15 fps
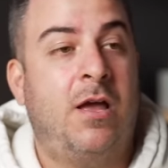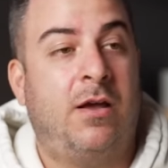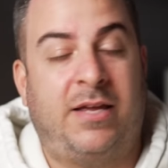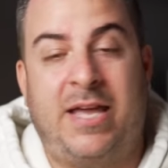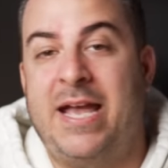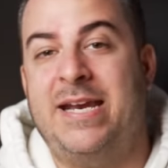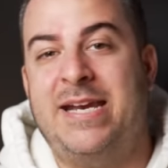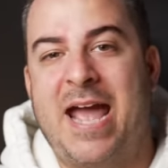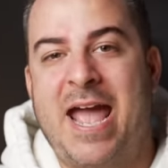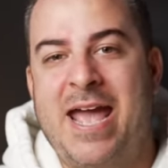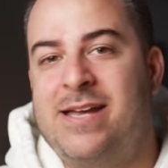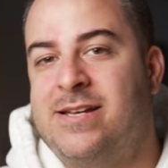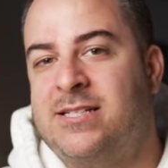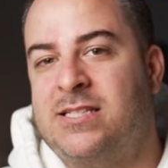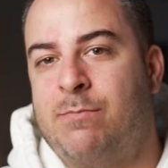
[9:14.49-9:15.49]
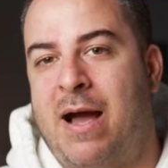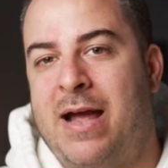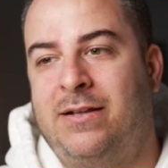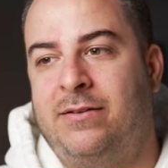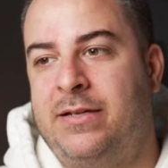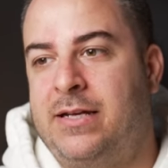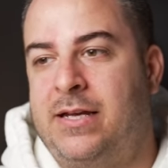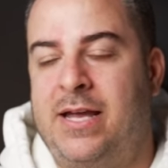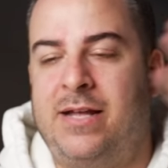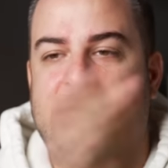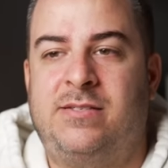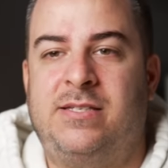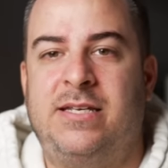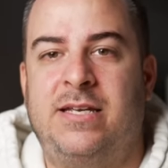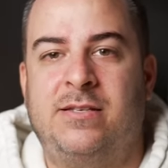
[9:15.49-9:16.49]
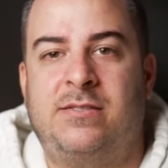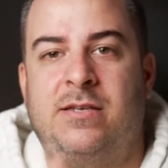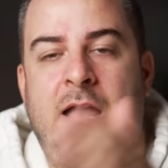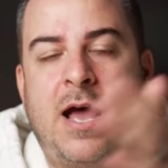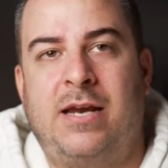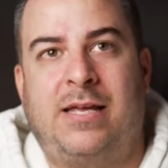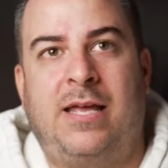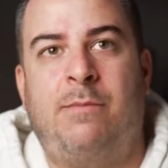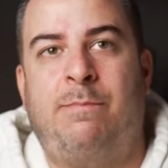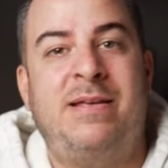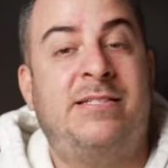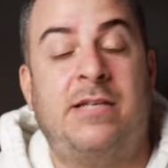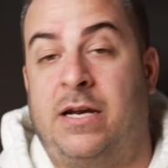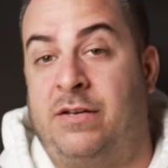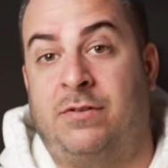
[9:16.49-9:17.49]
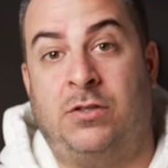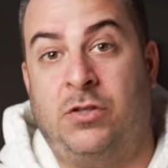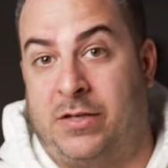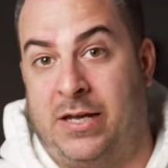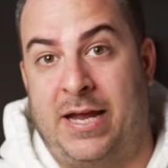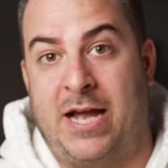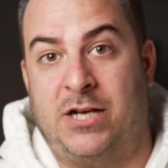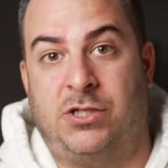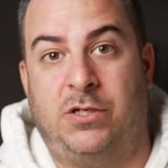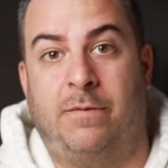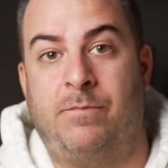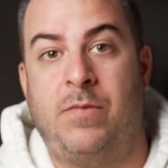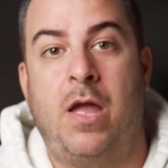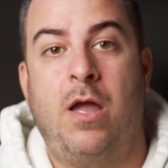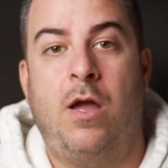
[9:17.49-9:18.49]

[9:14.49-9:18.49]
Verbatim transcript: kid A is smiling, kid C is not, kid B is not even looking at you.